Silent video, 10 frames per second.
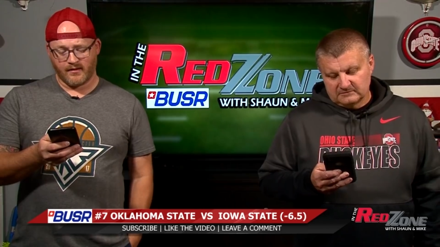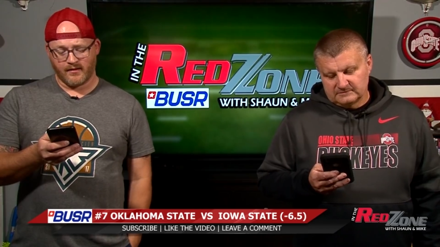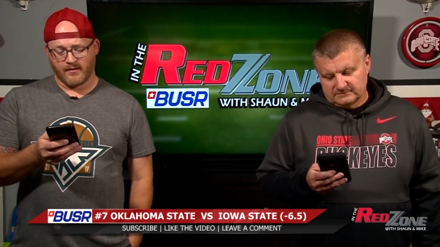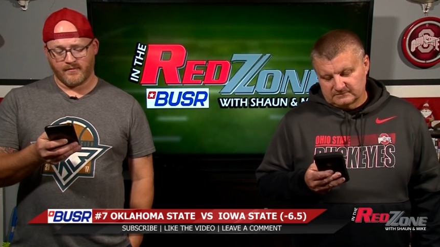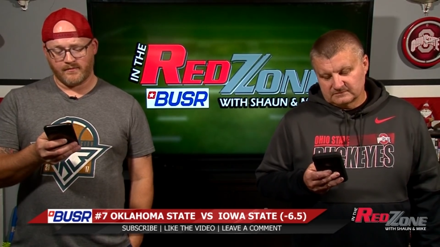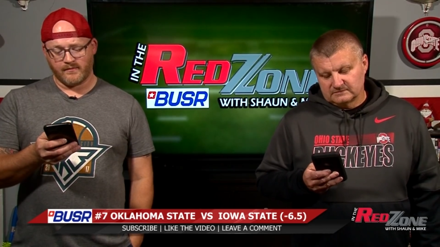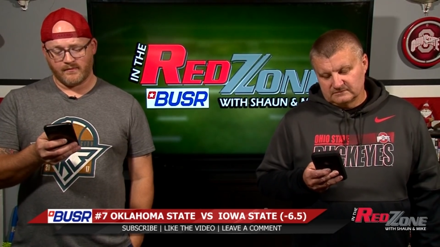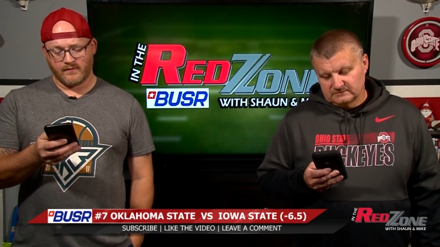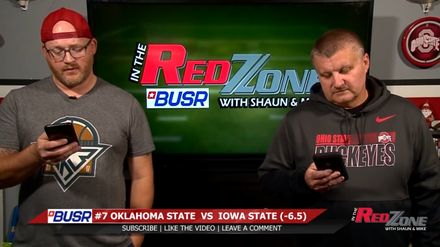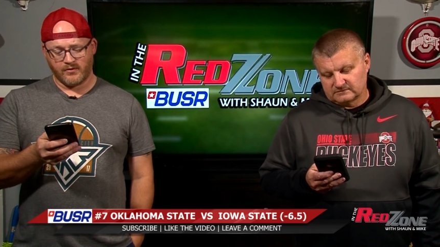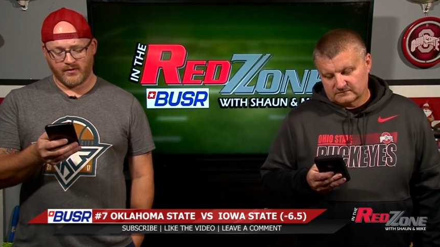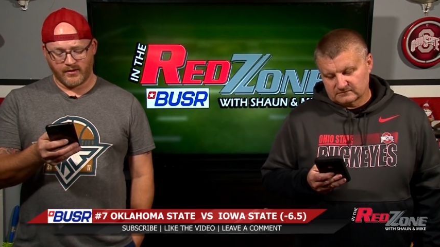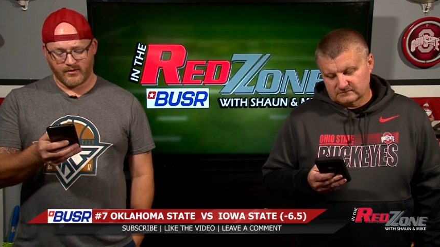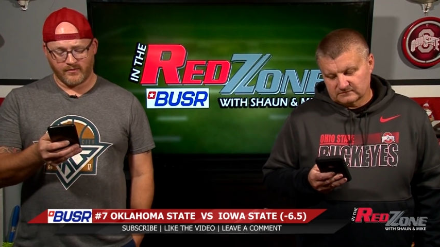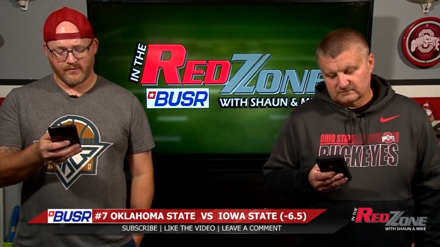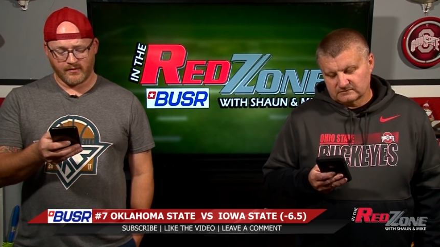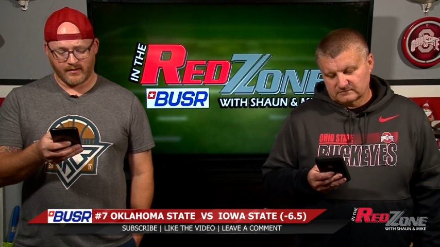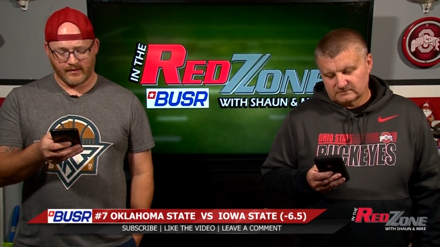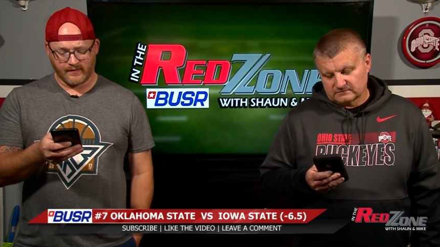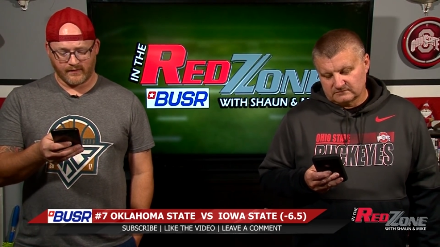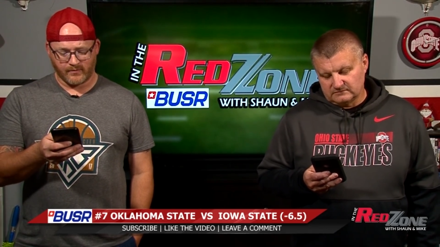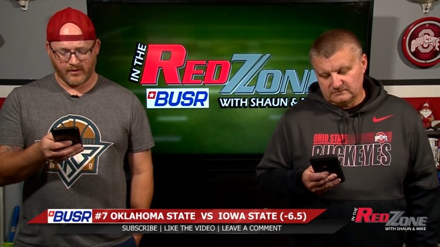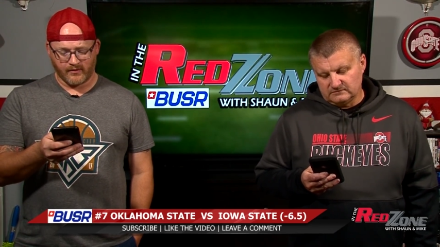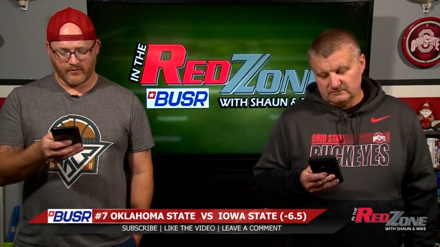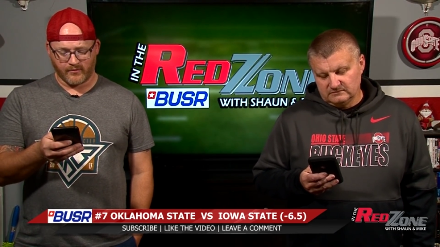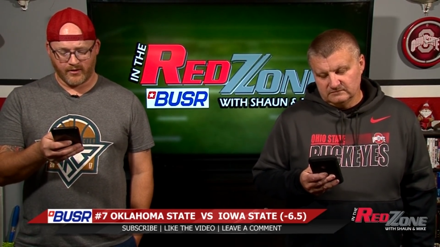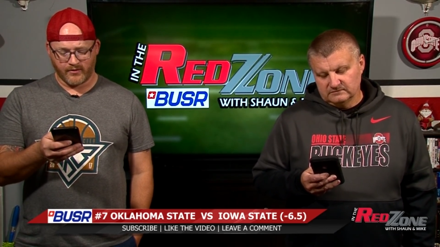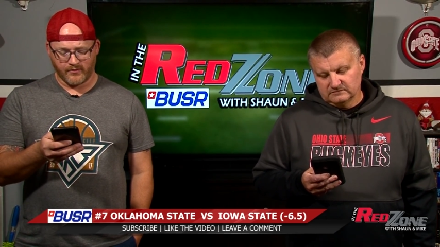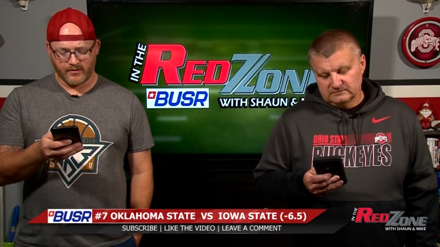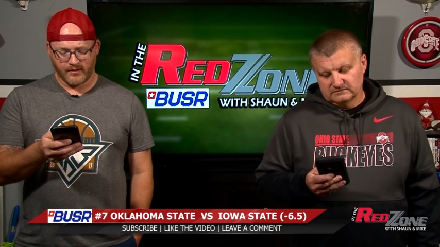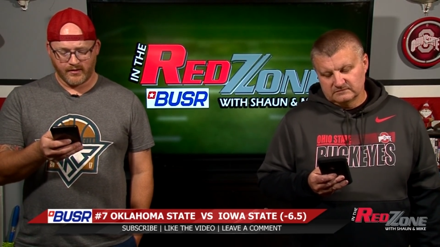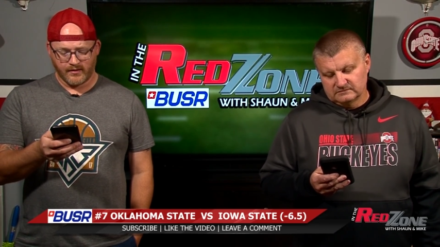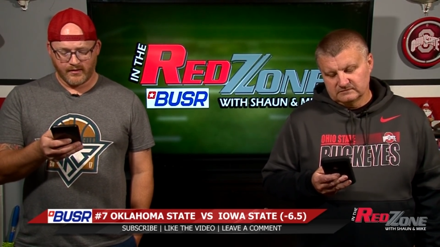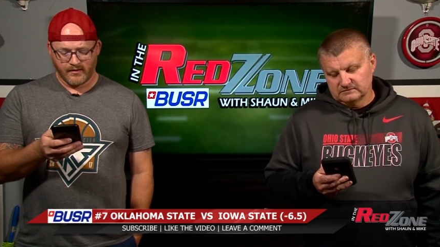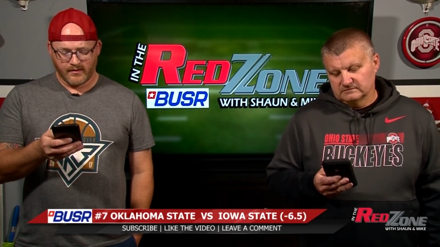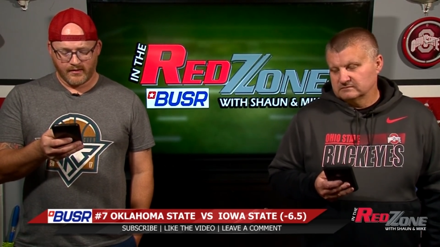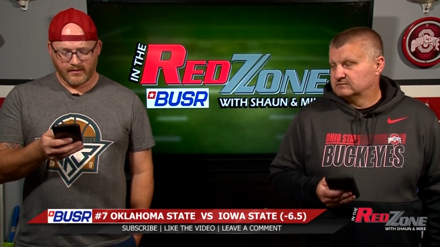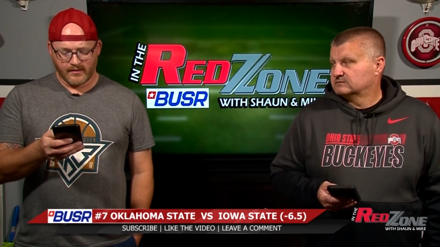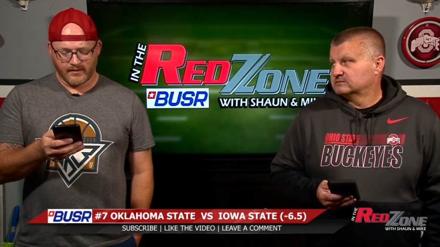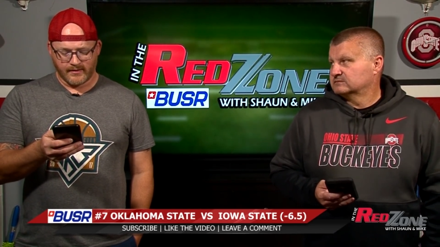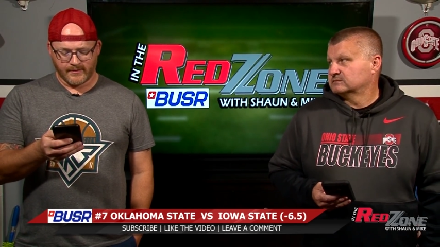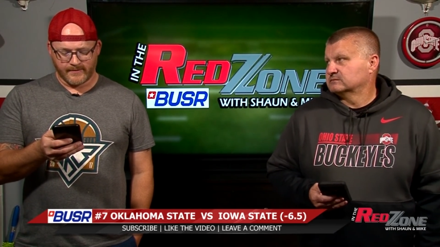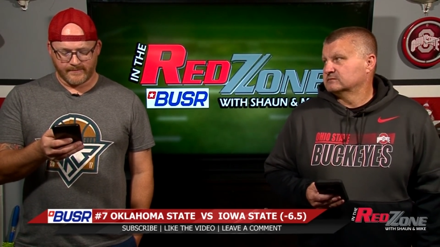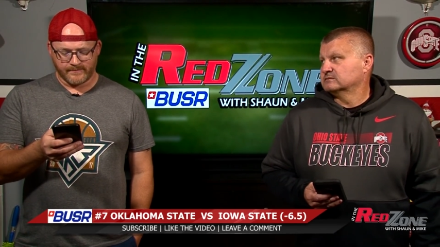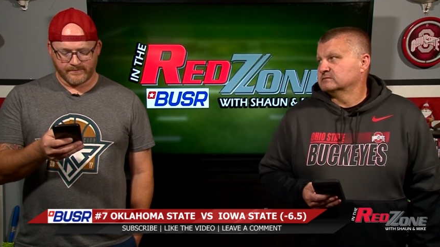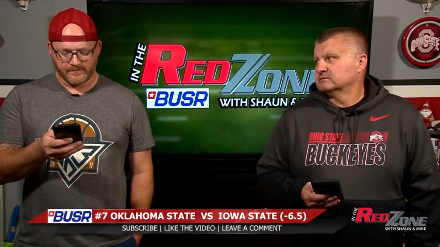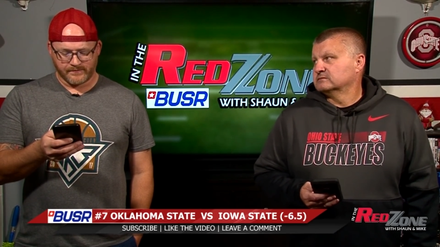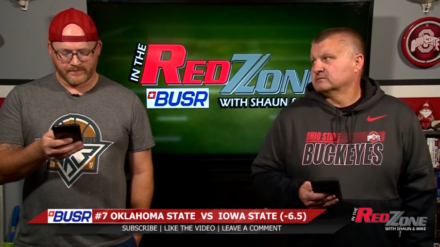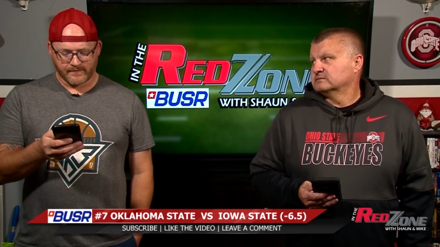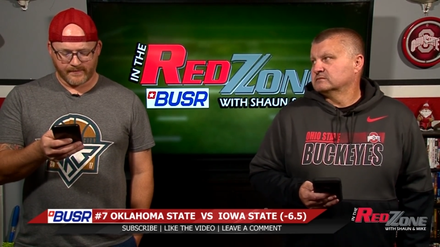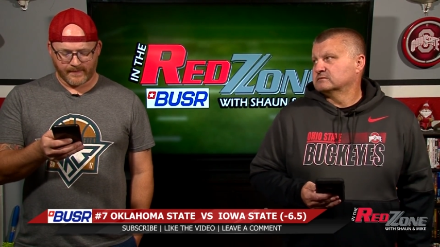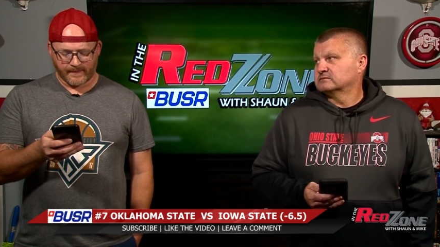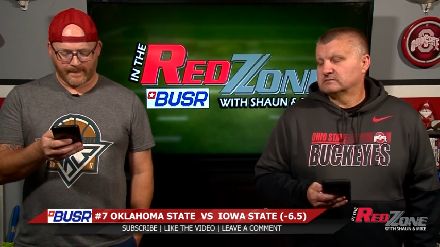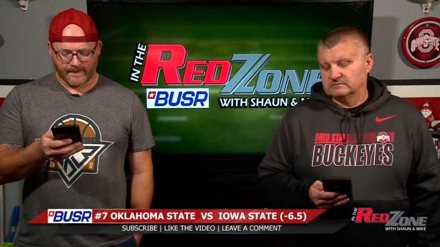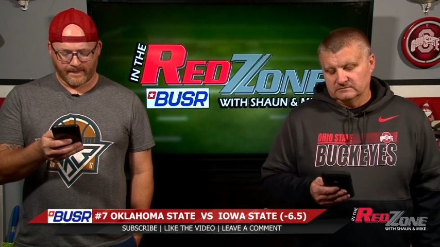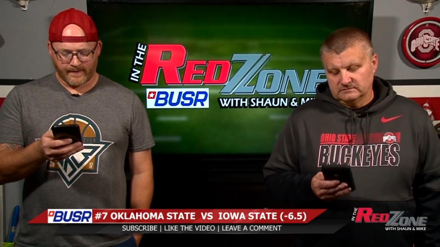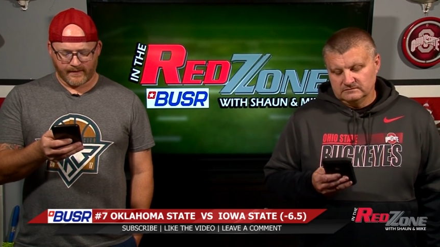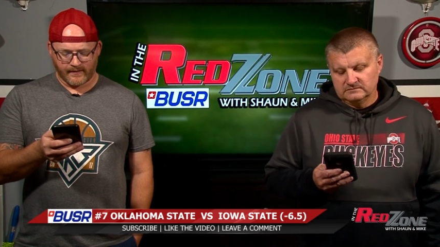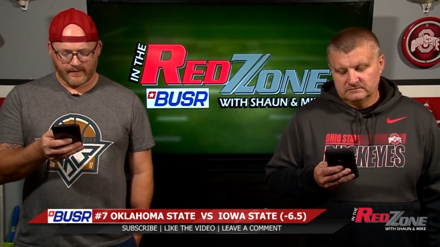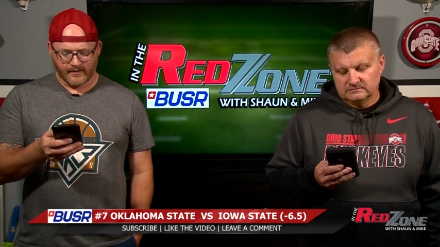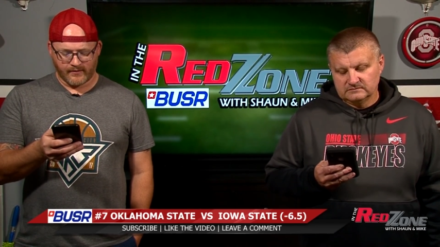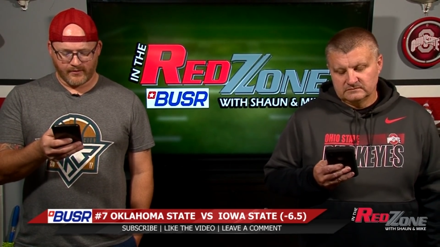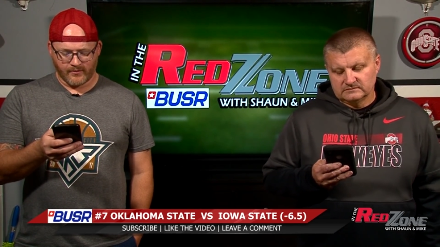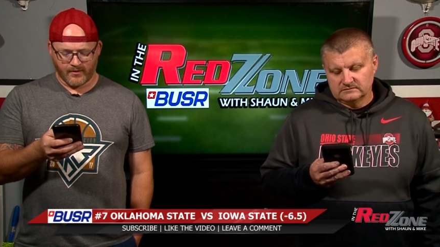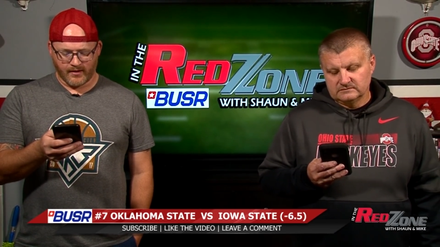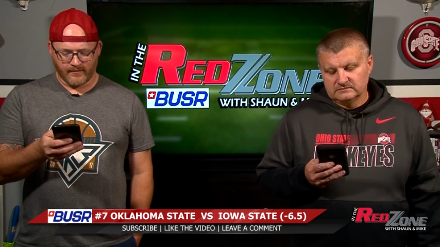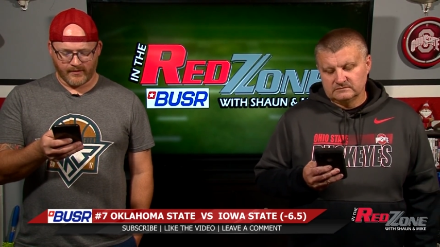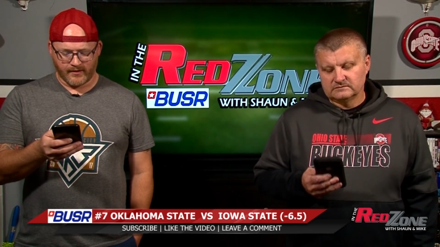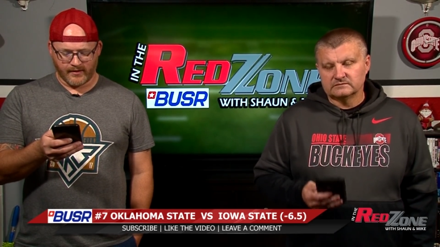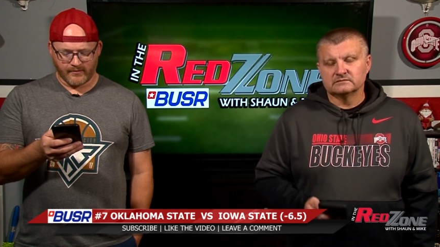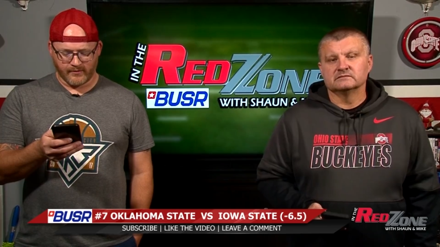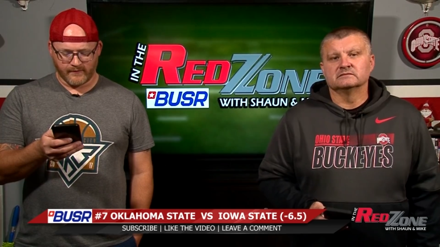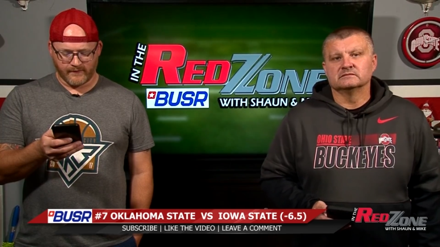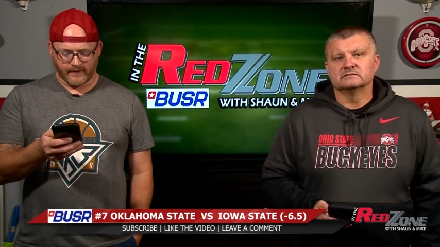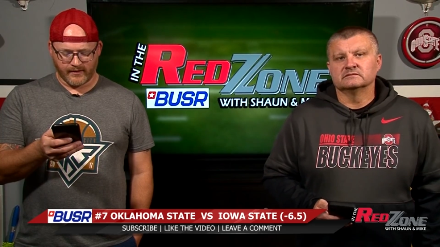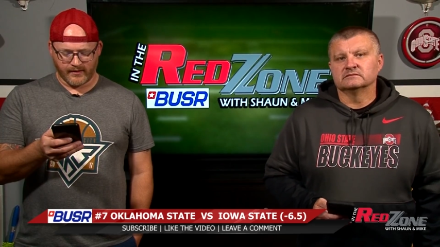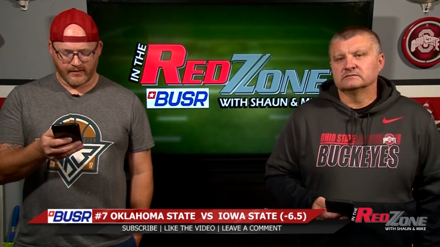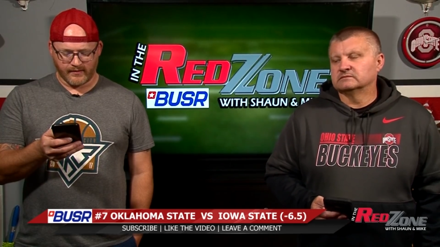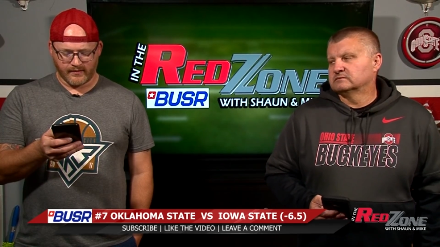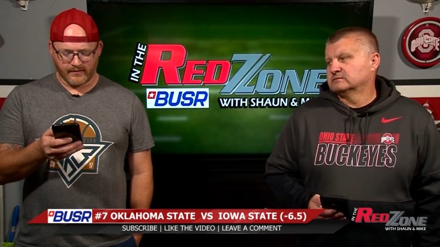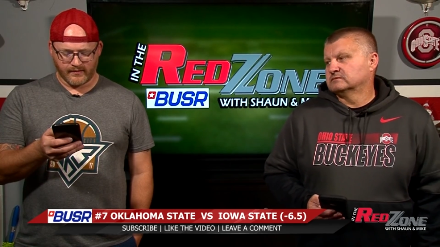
Speaker 1: Um, two and zero oh against the spread on the road. Um, I don't know why I'm not able to find